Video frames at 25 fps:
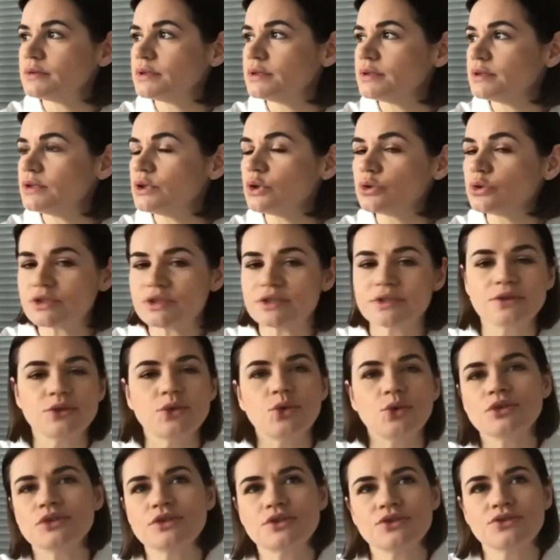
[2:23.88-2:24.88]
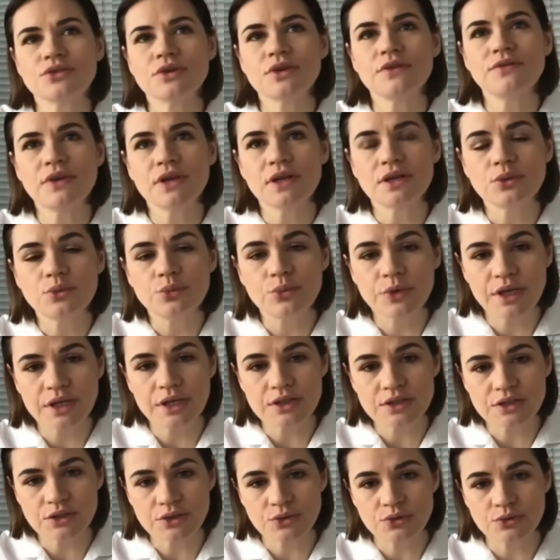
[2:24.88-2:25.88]
not non-trivial
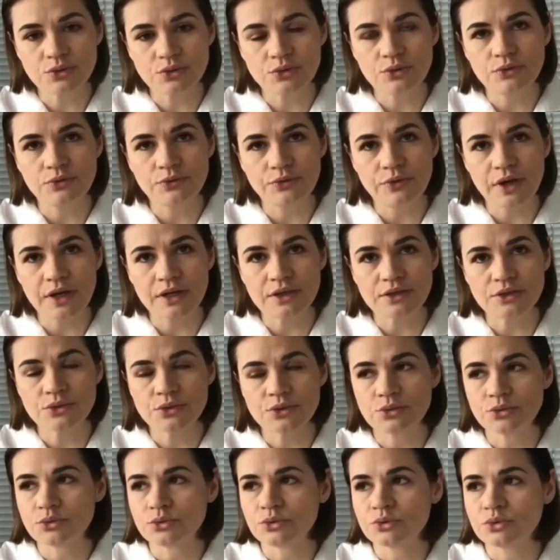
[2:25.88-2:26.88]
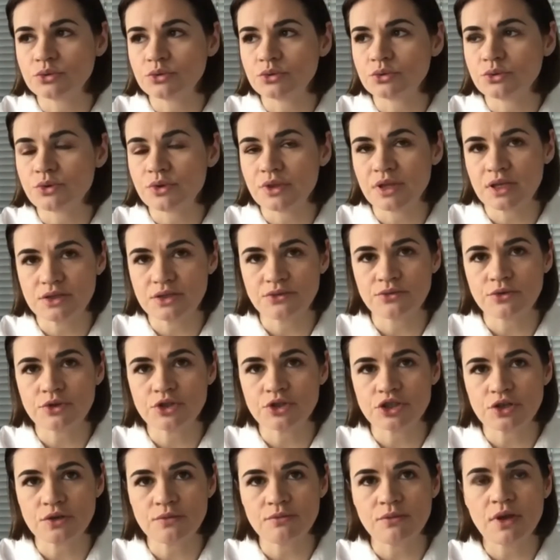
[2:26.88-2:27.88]
ways to fight to this
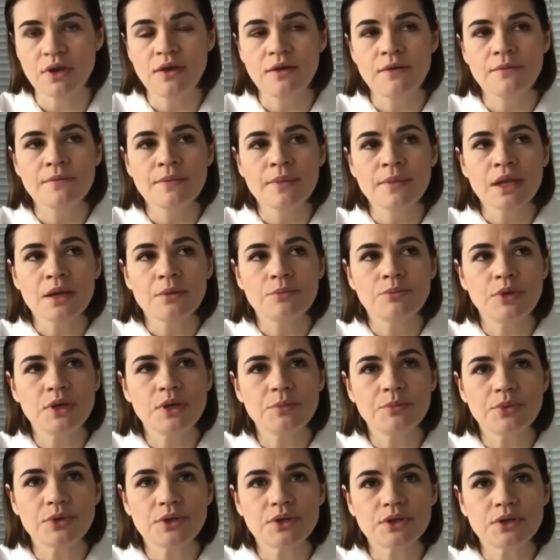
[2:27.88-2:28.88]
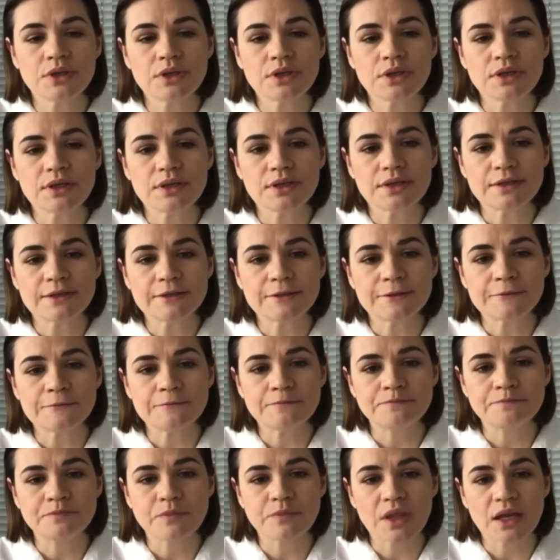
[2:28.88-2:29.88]
regime. People
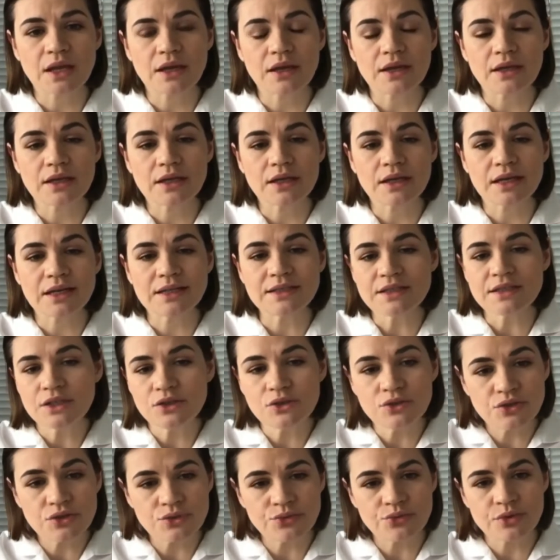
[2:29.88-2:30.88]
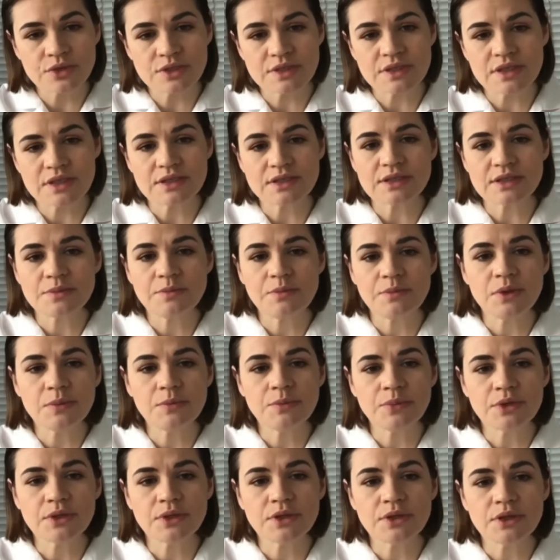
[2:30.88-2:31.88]
continue to resist.
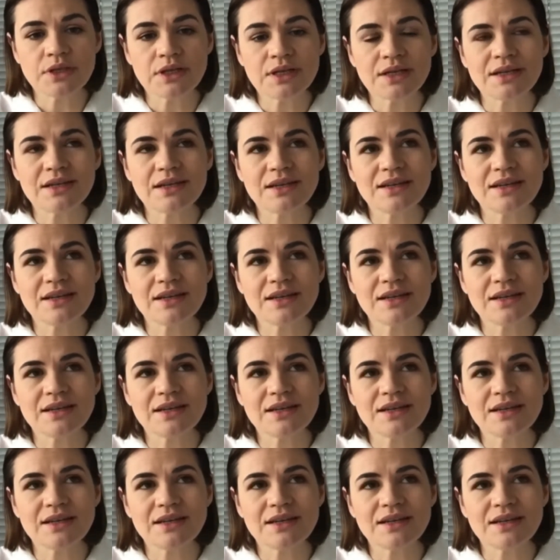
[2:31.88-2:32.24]
People